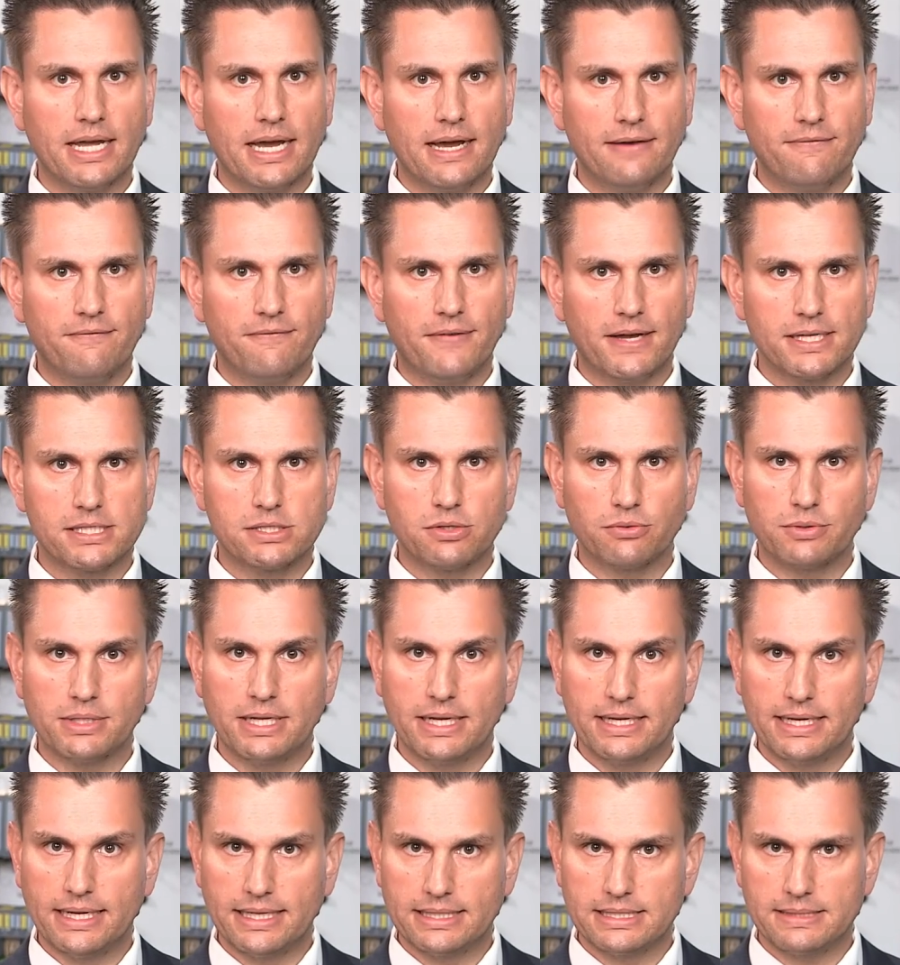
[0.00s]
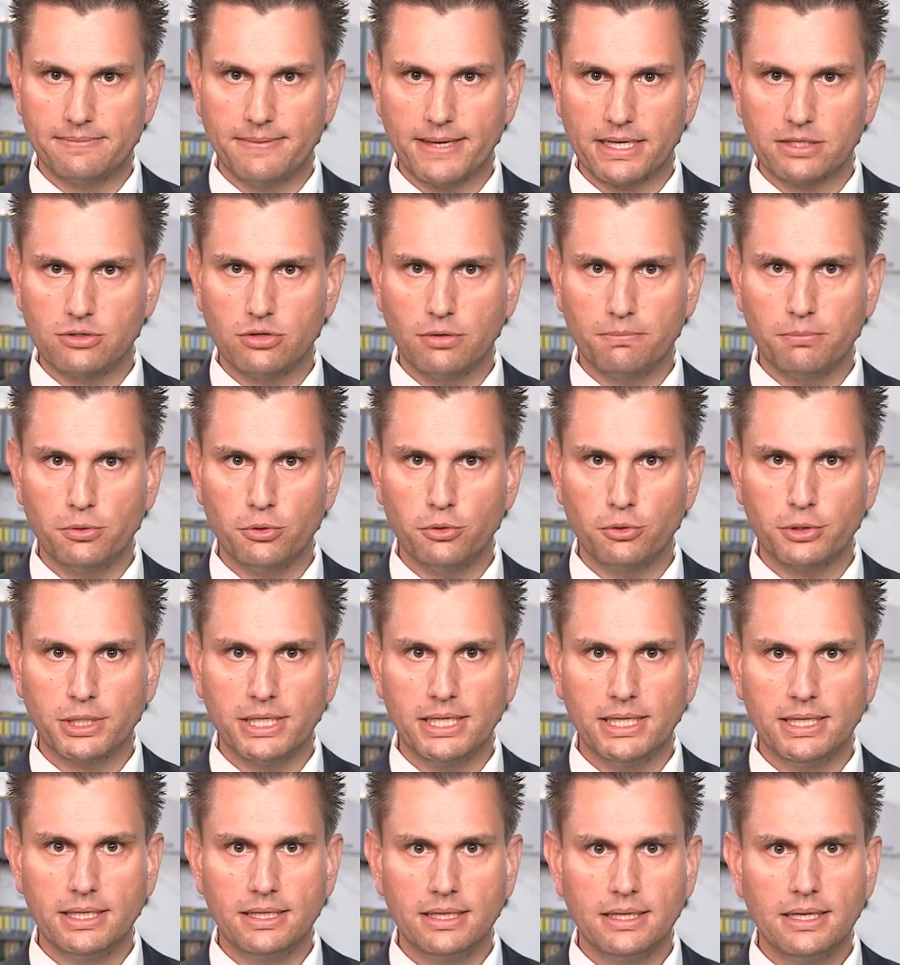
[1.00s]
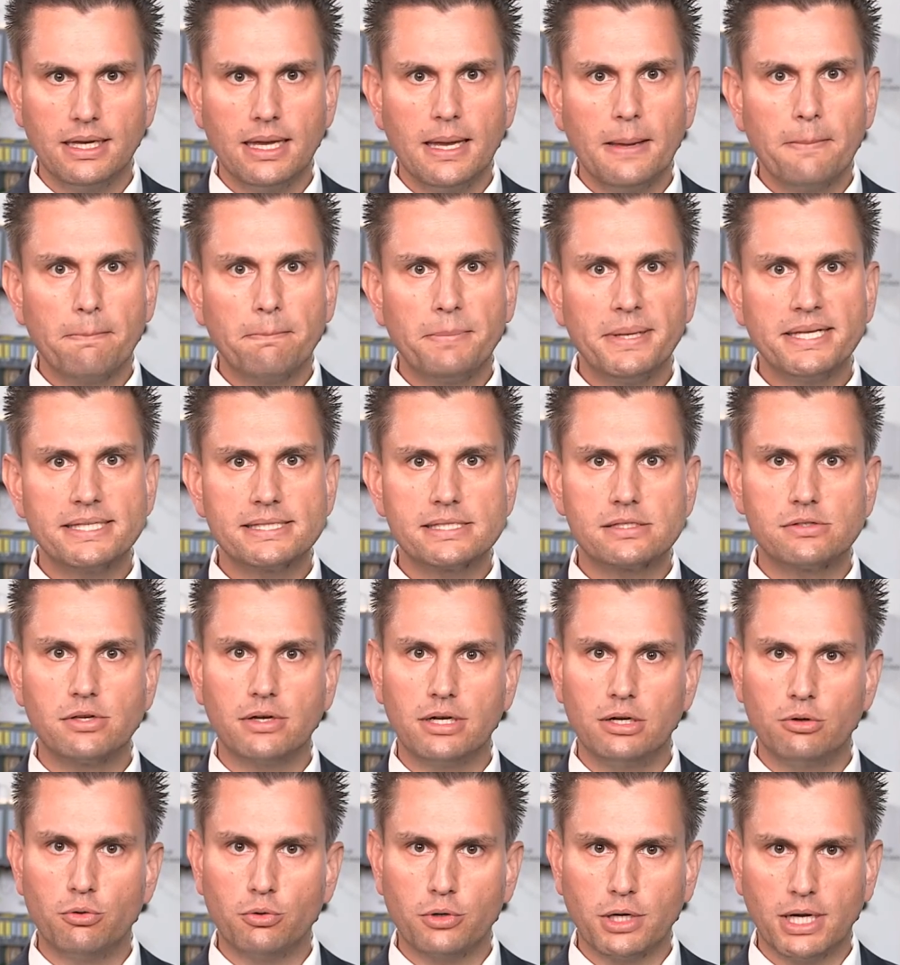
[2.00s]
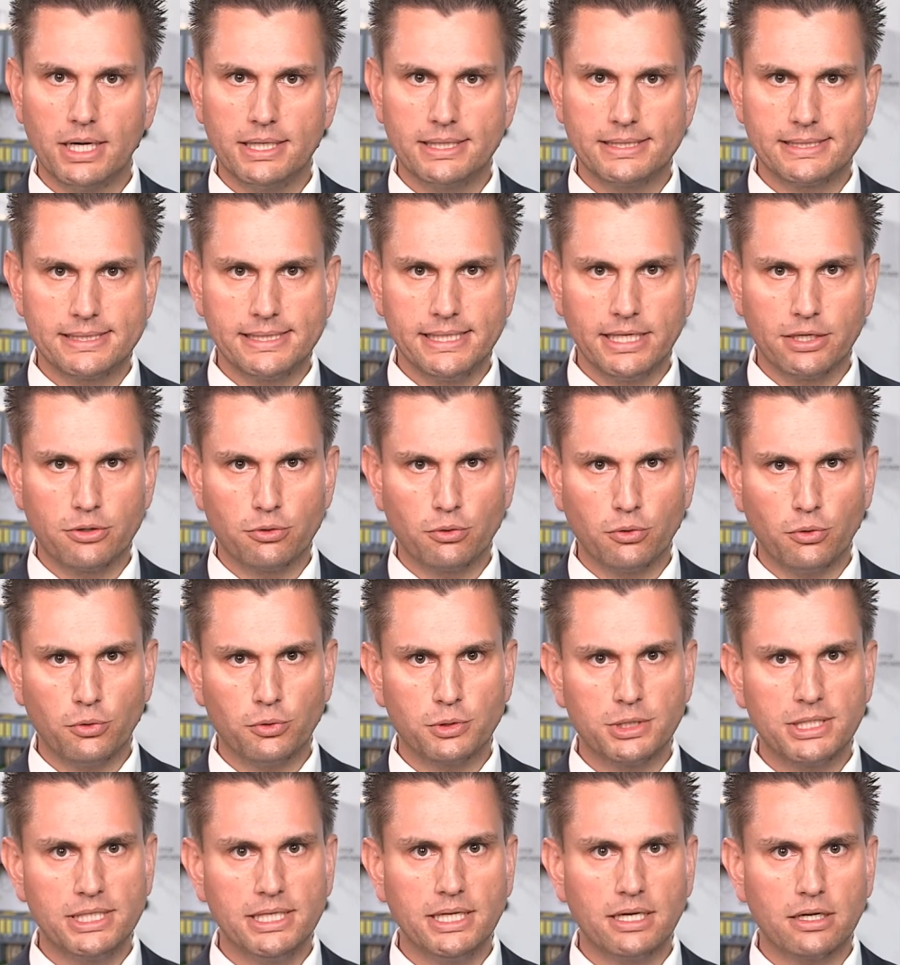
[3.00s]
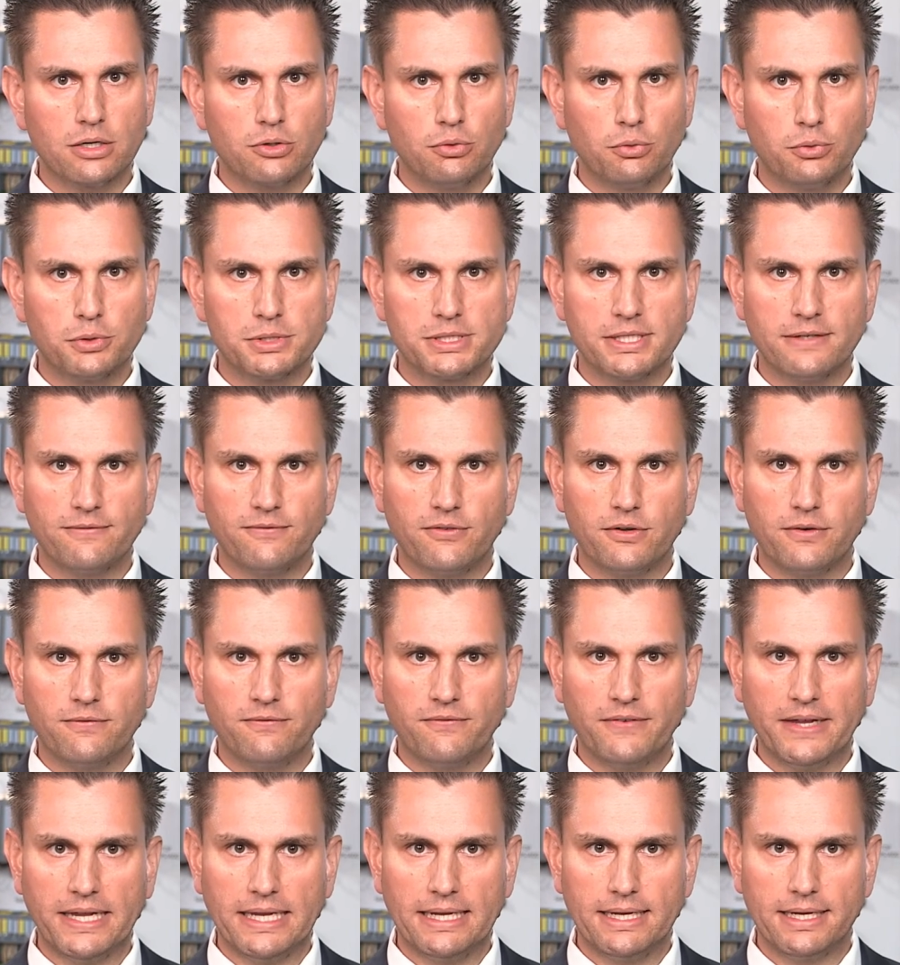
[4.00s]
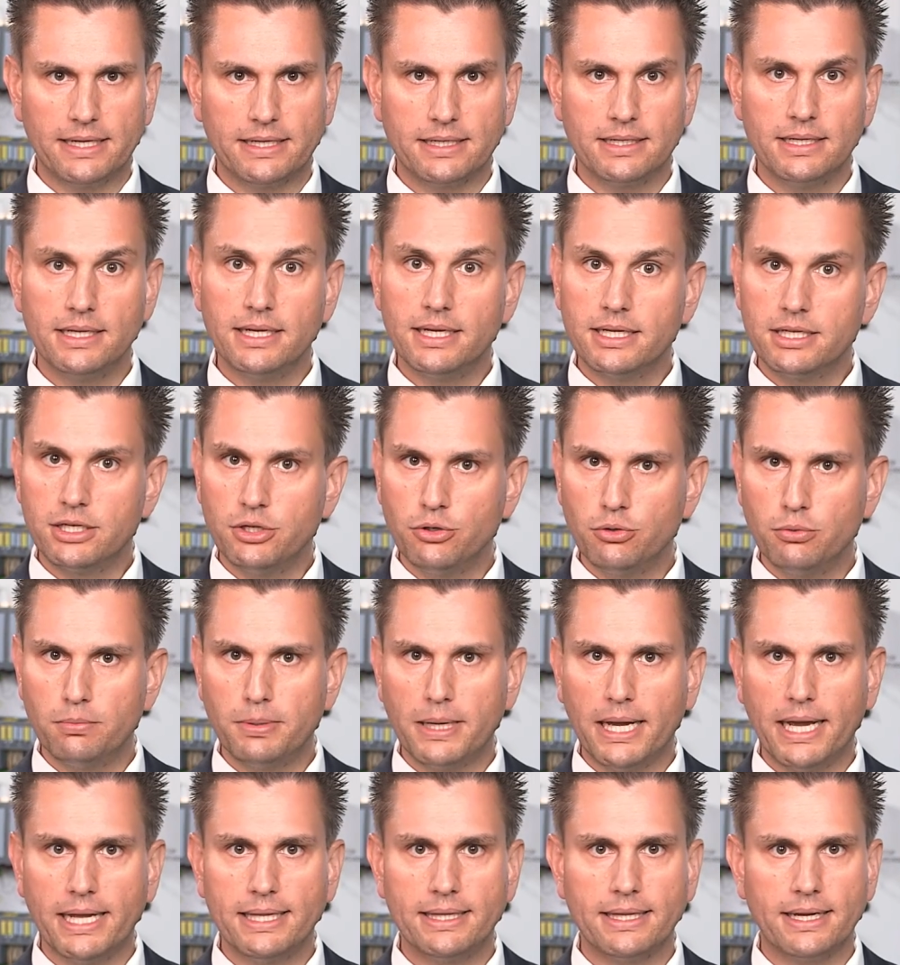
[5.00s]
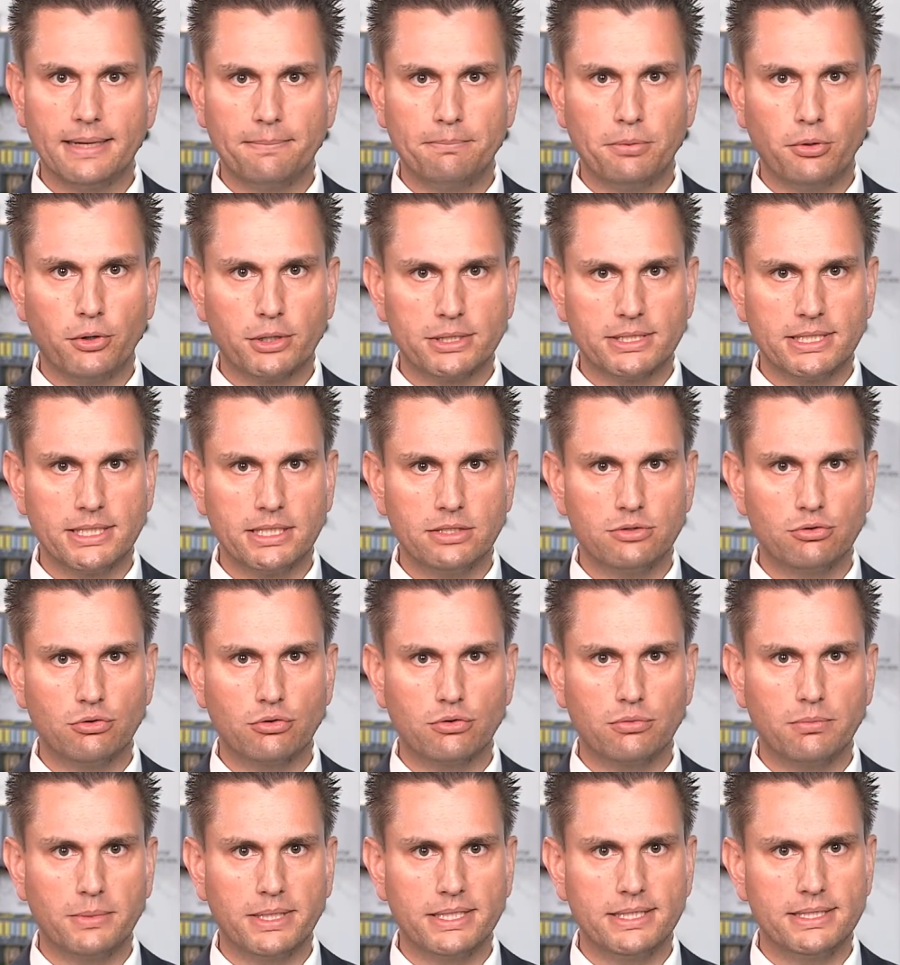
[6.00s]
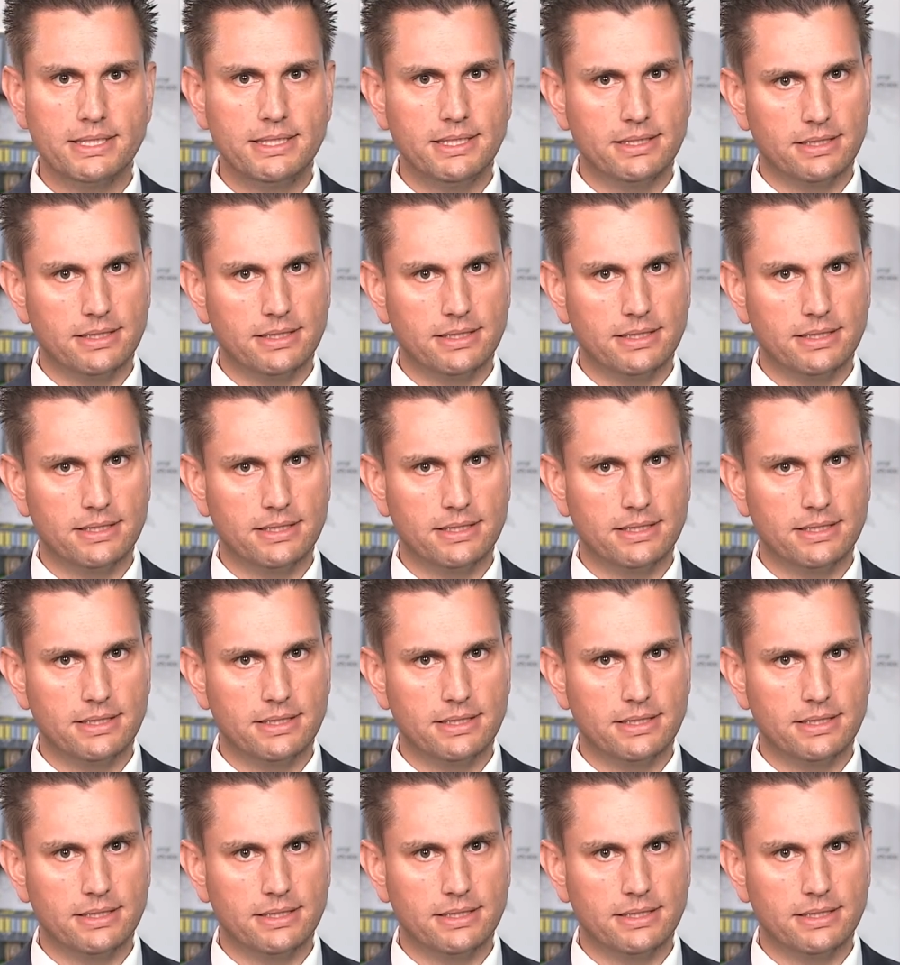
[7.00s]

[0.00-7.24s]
from the registration of network topology to the localization and diagnosis of faults, which can be documented via reporting.